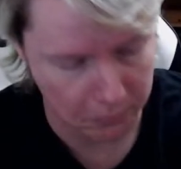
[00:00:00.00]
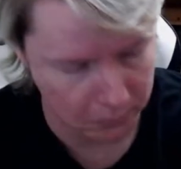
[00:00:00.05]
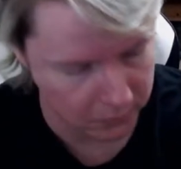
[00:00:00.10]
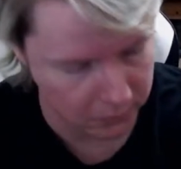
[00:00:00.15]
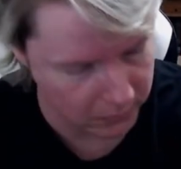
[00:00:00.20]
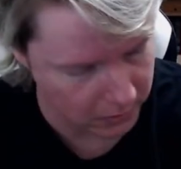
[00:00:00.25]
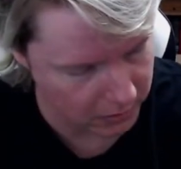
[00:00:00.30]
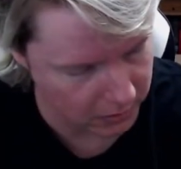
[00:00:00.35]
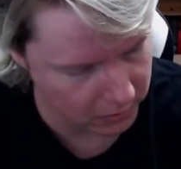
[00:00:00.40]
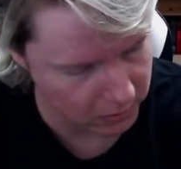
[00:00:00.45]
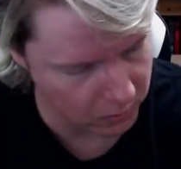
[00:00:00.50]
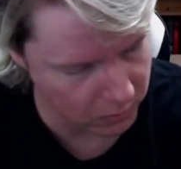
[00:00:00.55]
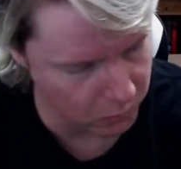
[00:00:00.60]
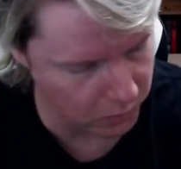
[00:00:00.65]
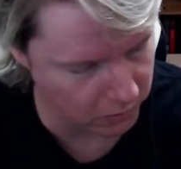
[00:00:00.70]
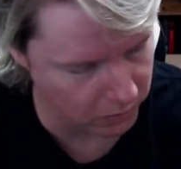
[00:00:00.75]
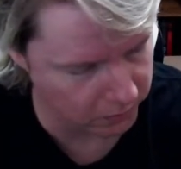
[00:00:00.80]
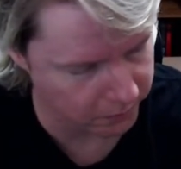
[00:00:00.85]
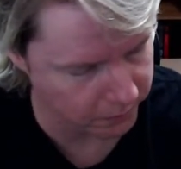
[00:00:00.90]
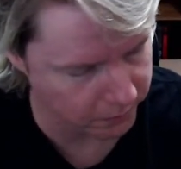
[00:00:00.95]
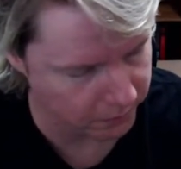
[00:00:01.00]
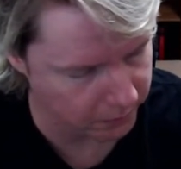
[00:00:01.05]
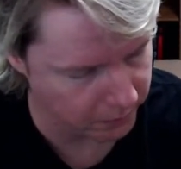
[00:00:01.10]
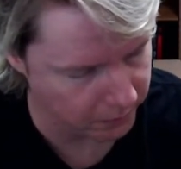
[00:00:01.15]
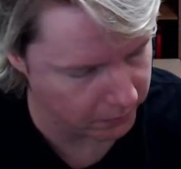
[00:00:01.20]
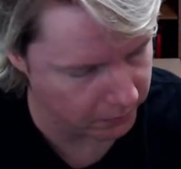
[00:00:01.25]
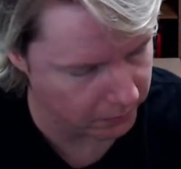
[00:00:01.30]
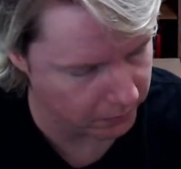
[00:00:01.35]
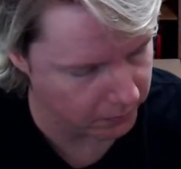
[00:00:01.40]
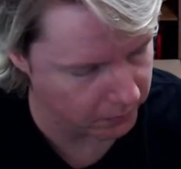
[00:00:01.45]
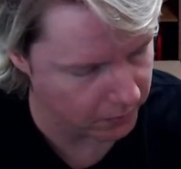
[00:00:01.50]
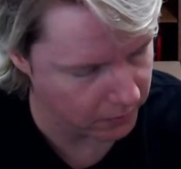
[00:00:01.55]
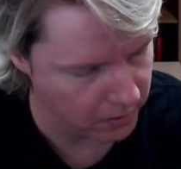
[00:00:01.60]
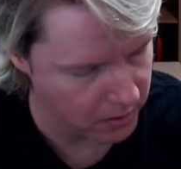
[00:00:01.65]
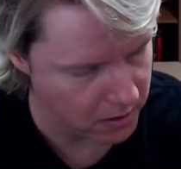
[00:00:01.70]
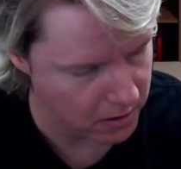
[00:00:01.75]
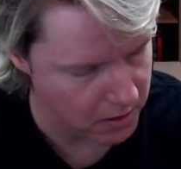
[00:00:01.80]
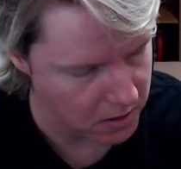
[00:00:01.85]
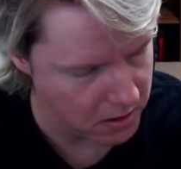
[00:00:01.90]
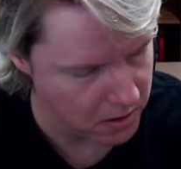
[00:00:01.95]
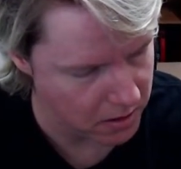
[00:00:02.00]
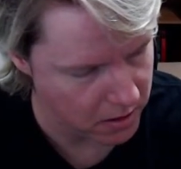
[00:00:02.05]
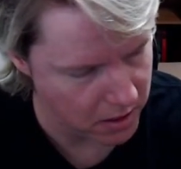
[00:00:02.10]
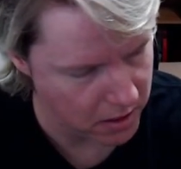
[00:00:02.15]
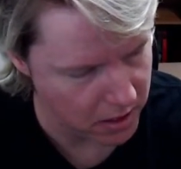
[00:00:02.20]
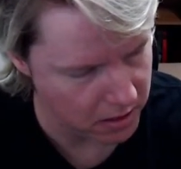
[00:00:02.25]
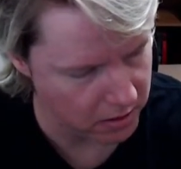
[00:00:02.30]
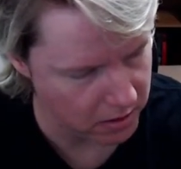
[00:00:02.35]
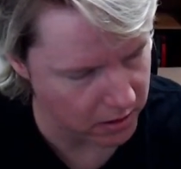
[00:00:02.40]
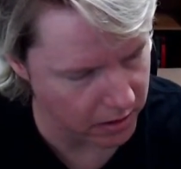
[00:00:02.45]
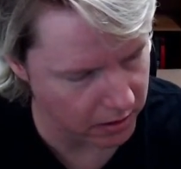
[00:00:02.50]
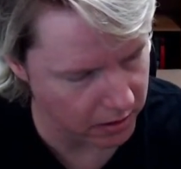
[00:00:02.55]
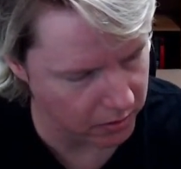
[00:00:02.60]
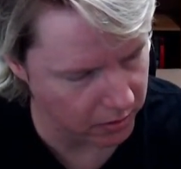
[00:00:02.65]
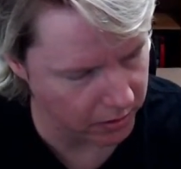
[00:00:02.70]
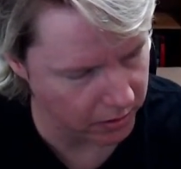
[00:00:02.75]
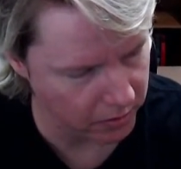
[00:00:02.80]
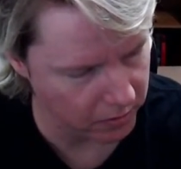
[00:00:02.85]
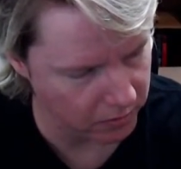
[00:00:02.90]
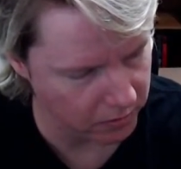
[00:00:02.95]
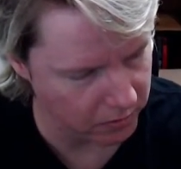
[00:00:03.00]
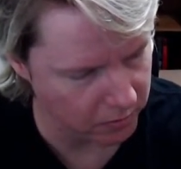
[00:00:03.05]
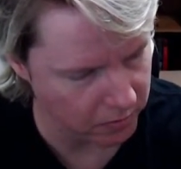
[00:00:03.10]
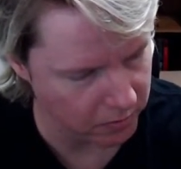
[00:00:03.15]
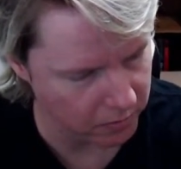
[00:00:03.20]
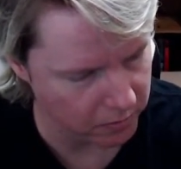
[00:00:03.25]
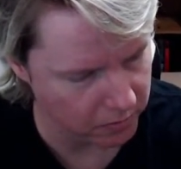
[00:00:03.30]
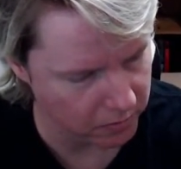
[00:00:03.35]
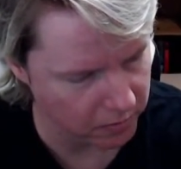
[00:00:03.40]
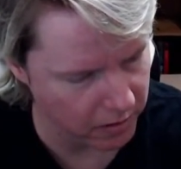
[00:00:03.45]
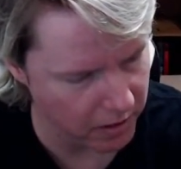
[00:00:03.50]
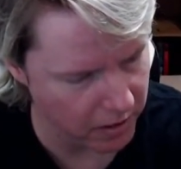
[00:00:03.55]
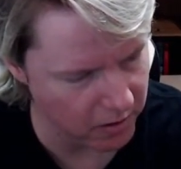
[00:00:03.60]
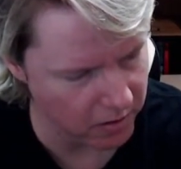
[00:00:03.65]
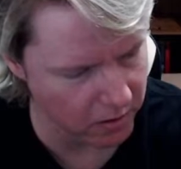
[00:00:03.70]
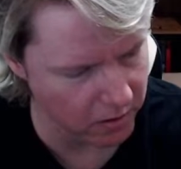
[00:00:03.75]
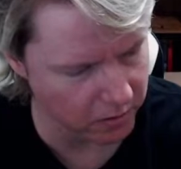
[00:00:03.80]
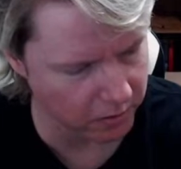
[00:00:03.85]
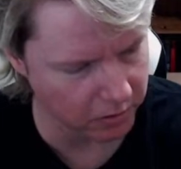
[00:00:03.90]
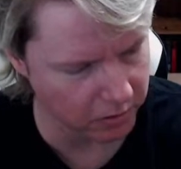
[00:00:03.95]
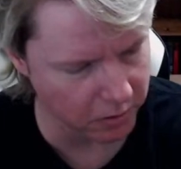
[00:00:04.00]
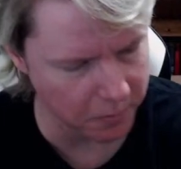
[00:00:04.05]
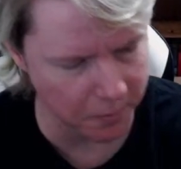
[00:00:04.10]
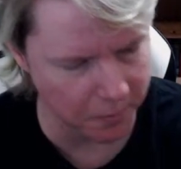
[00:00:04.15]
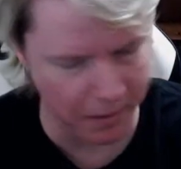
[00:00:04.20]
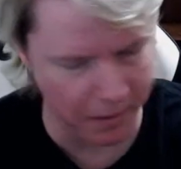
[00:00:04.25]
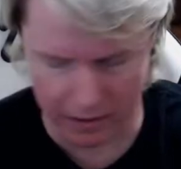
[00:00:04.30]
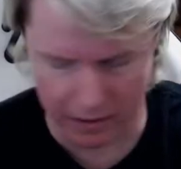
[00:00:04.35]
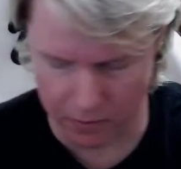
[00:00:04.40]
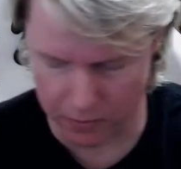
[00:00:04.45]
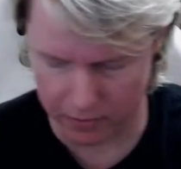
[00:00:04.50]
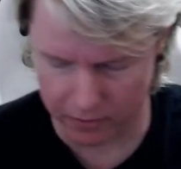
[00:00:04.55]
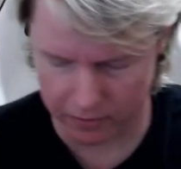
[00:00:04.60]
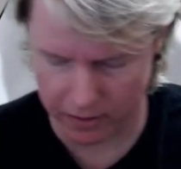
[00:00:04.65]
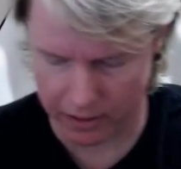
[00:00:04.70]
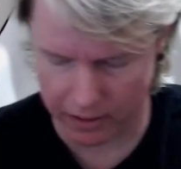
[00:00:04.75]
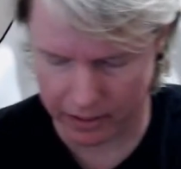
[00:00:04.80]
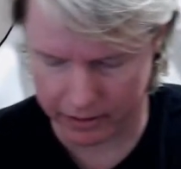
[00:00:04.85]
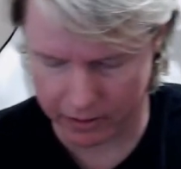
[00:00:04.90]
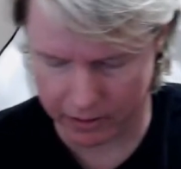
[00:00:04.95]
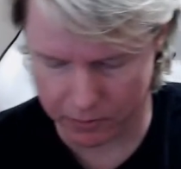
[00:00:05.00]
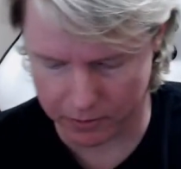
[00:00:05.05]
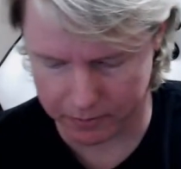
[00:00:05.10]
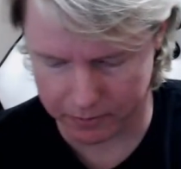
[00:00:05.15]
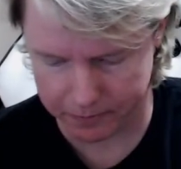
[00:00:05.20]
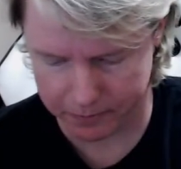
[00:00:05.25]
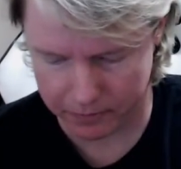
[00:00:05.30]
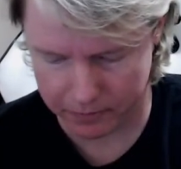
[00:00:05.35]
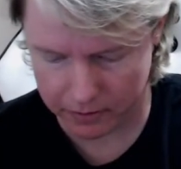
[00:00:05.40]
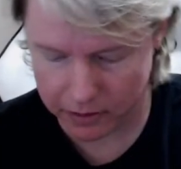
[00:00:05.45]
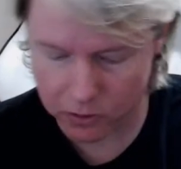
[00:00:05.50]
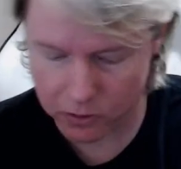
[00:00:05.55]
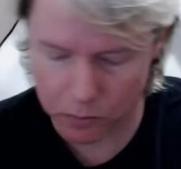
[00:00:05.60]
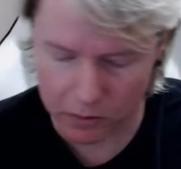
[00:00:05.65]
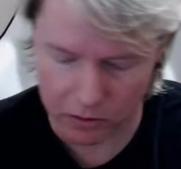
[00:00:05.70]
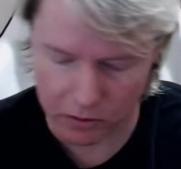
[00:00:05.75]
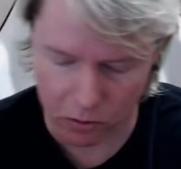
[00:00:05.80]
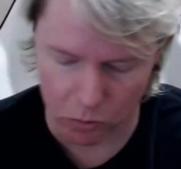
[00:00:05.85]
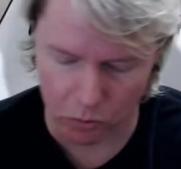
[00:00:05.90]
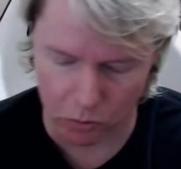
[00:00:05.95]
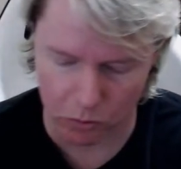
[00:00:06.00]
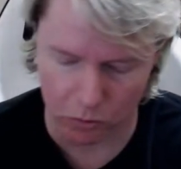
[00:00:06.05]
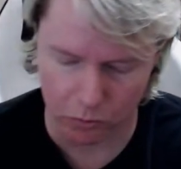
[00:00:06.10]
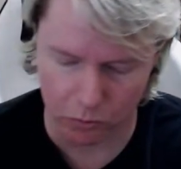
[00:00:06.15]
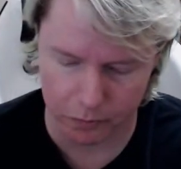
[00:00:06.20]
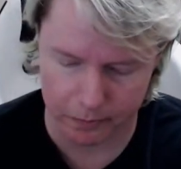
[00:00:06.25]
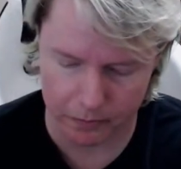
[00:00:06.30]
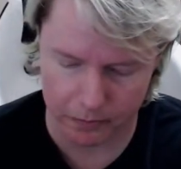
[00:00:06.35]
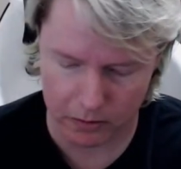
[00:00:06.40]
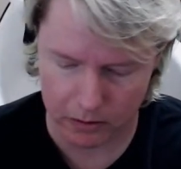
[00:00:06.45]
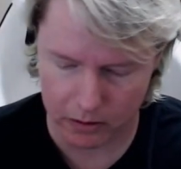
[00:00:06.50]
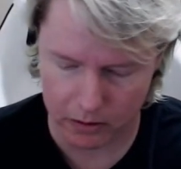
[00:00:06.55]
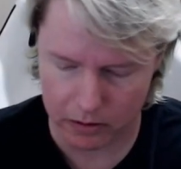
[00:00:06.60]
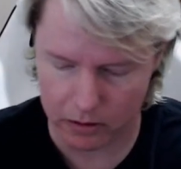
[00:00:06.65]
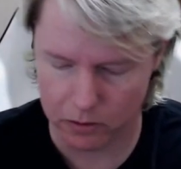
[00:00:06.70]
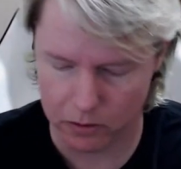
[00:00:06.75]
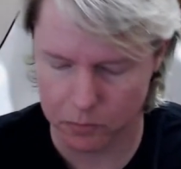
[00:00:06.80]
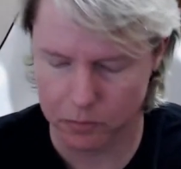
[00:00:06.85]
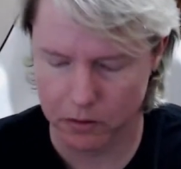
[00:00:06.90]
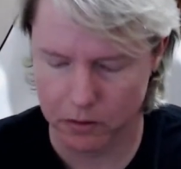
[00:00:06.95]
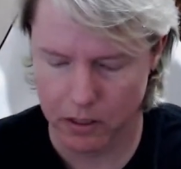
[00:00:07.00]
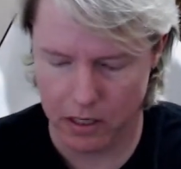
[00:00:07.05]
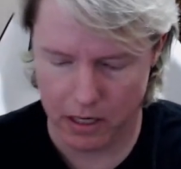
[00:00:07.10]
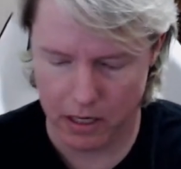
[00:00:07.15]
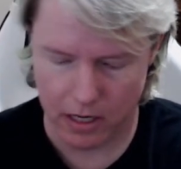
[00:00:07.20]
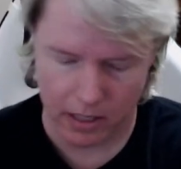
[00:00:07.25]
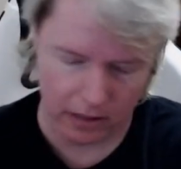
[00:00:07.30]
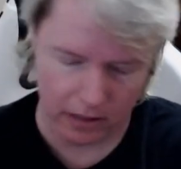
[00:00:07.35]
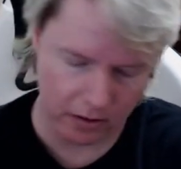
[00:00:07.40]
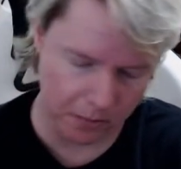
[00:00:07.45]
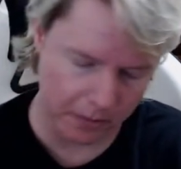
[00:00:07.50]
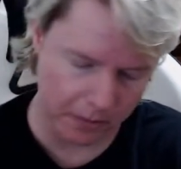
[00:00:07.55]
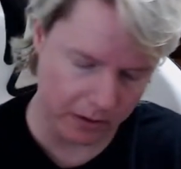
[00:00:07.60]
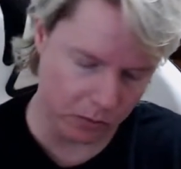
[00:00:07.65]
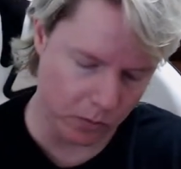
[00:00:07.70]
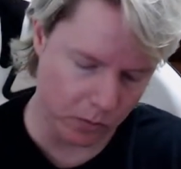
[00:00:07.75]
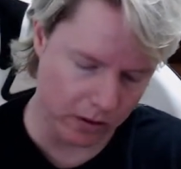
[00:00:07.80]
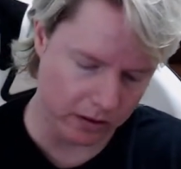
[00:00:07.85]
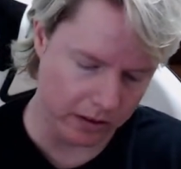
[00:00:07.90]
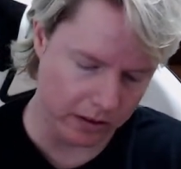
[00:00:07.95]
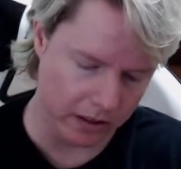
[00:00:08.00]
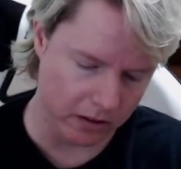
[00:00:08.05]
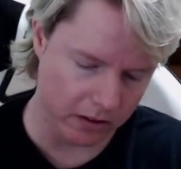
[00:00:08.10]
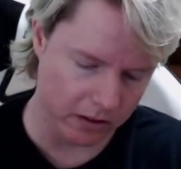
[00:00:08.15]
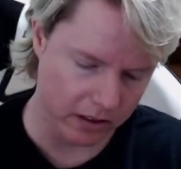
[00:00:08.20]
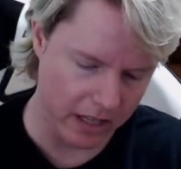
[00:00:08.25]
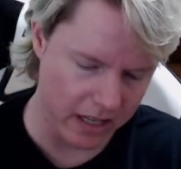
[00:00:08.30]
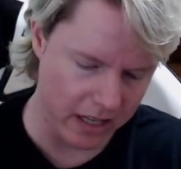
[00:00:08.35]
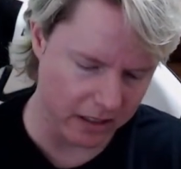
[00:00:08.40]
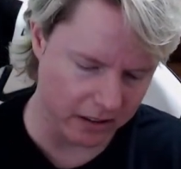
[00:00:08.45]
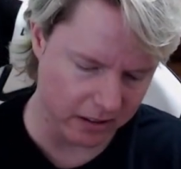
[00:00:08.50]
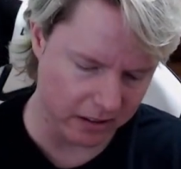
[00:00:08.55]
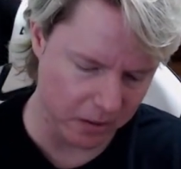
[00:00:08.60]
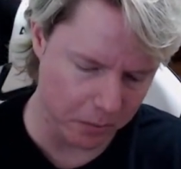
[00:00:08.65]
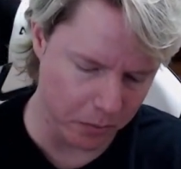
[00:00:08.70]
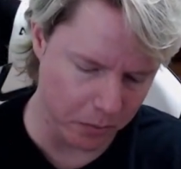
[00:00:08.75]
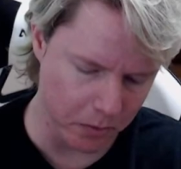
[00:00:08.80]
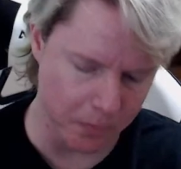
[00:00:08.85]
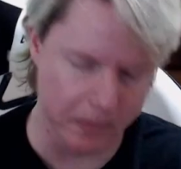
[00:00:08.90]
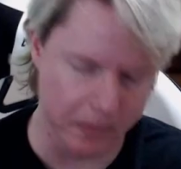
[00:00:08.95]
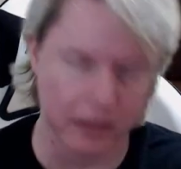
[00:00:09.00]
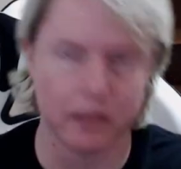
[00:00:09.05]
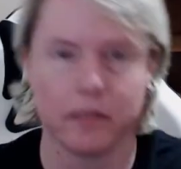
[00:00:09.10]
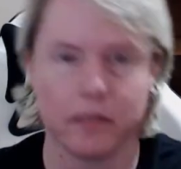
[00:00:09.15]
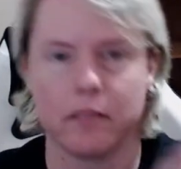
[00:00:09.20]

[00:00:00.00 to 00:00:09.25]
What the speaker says: It's a good one. I'd say that's like, I don't know, there's something about that one. I like that one. This one's cool too. This is some of these ones that are kind of simple but